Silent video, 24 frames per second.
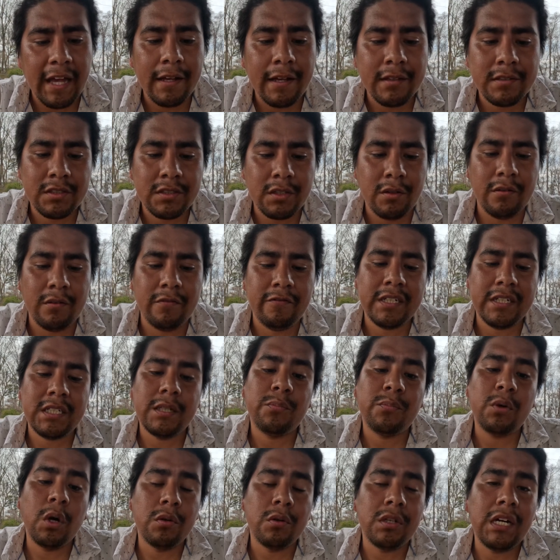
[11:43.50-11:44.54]
So Invicta
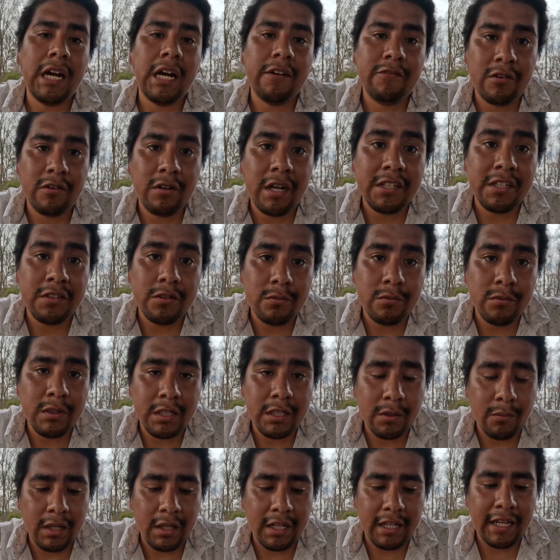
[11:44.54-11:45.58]
Pro Diver, I do really
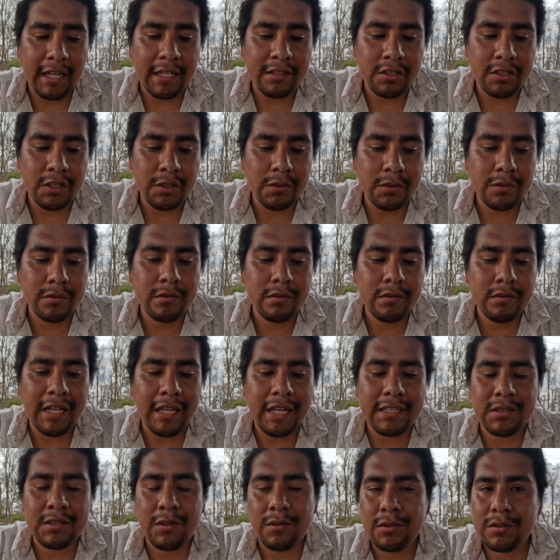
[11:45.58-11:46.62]
want to get too.
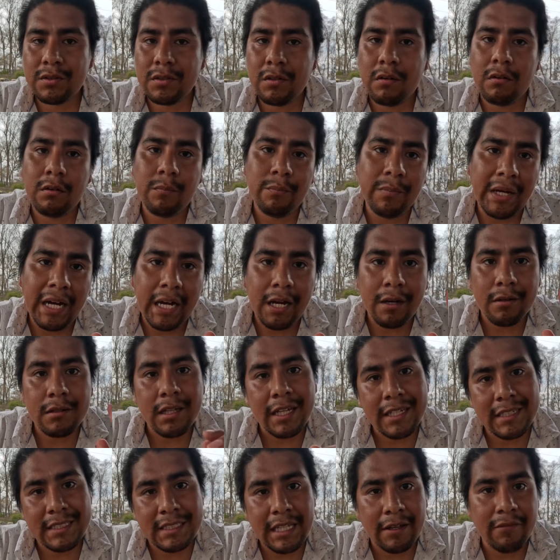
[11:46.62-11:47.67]
That's also about
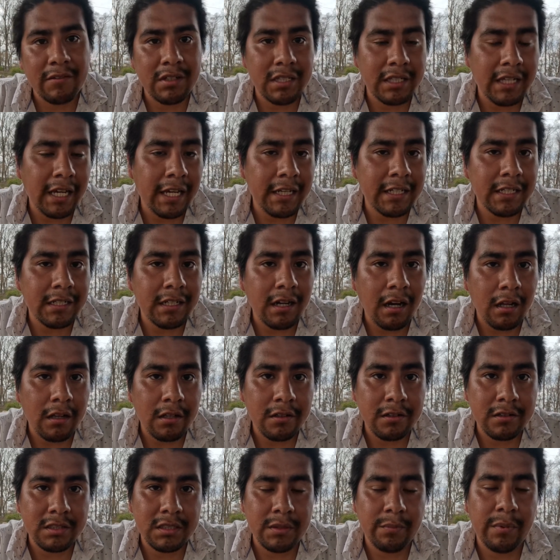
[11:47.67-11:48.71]
like
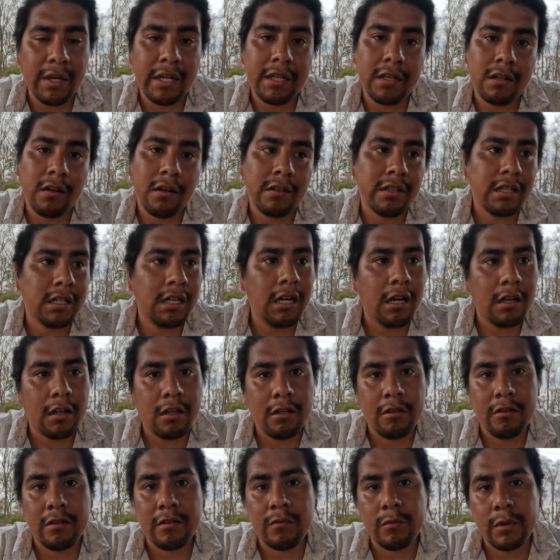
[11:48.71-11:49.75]
$70-$80, depending on the
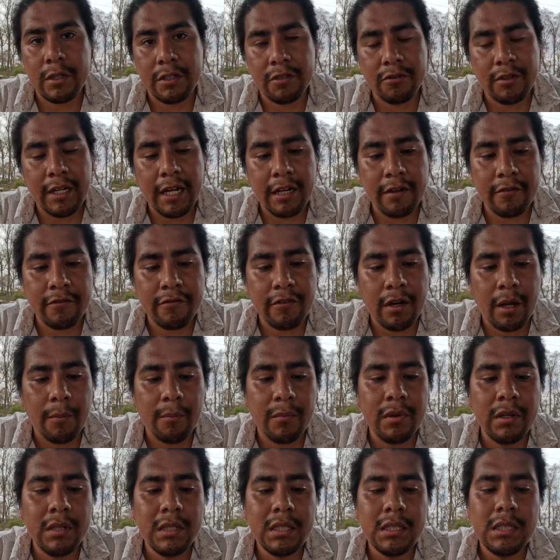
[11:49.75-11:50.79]
color and where you get it
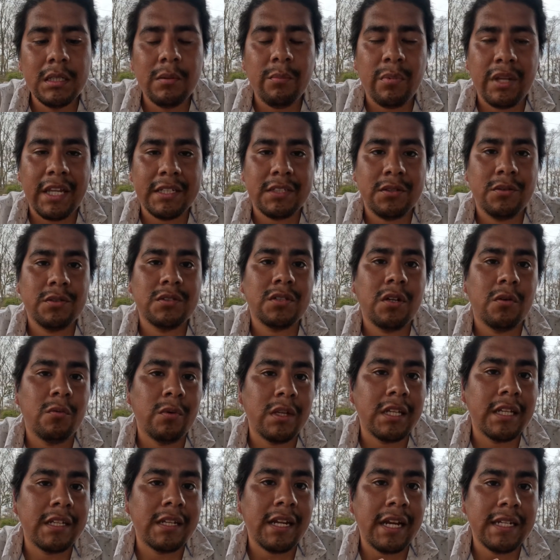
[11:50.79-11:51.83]
from. But that's also a
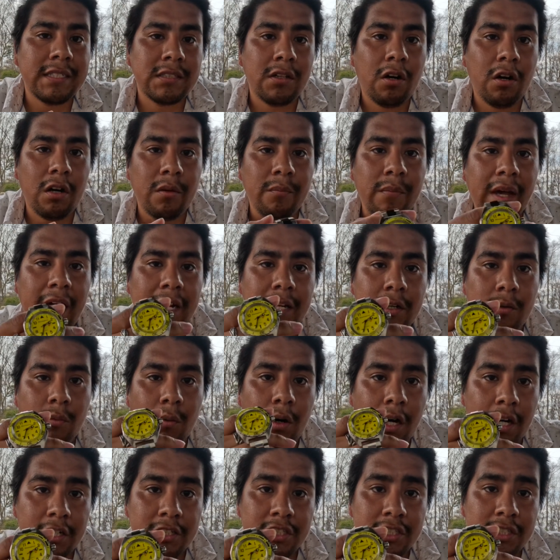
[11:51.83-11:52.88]
really nice automatic
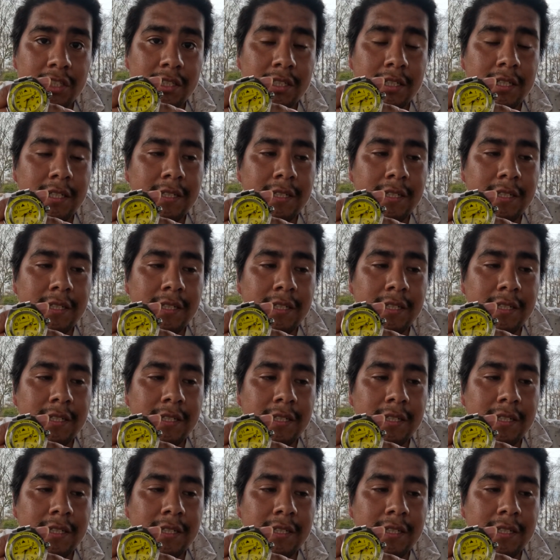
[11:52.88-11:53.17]
watch.